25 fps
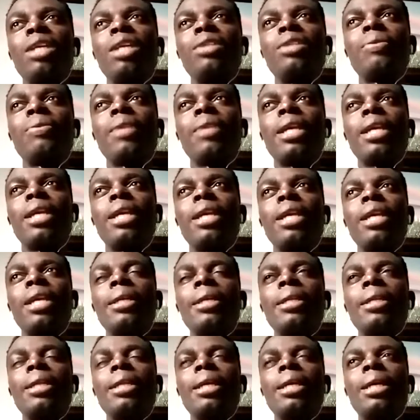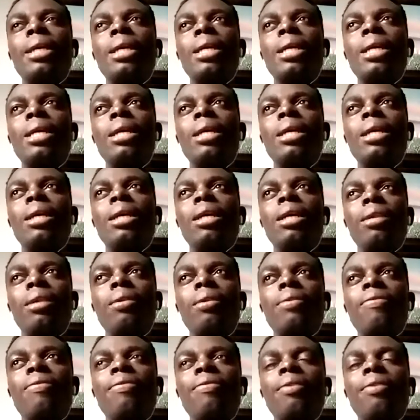learn a lot
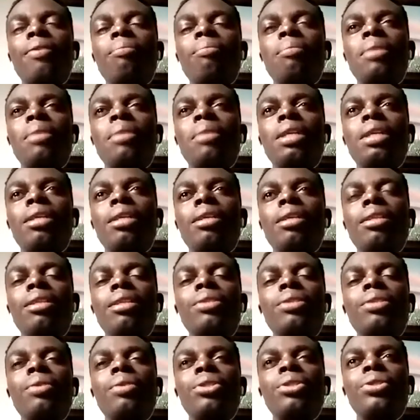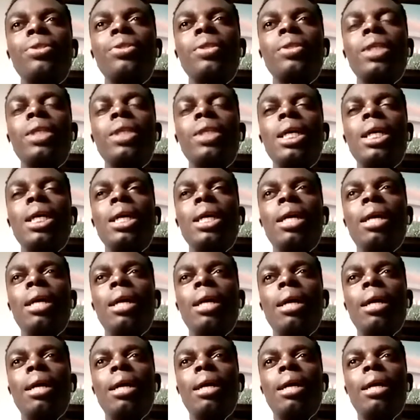from this question.
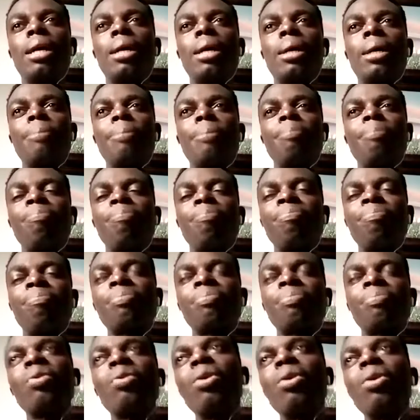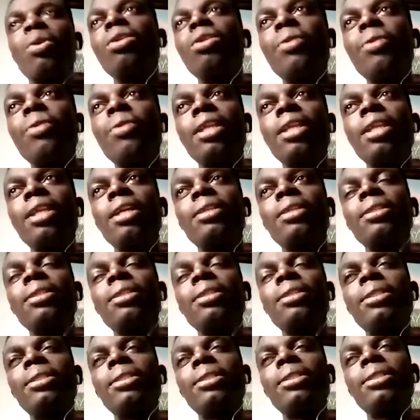Well, looking at
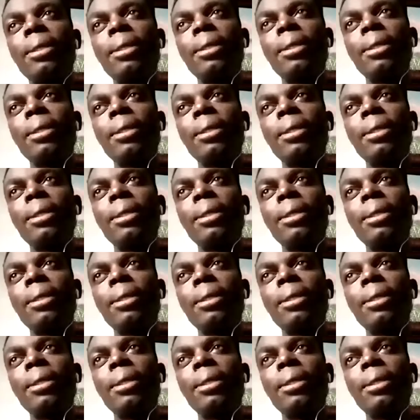the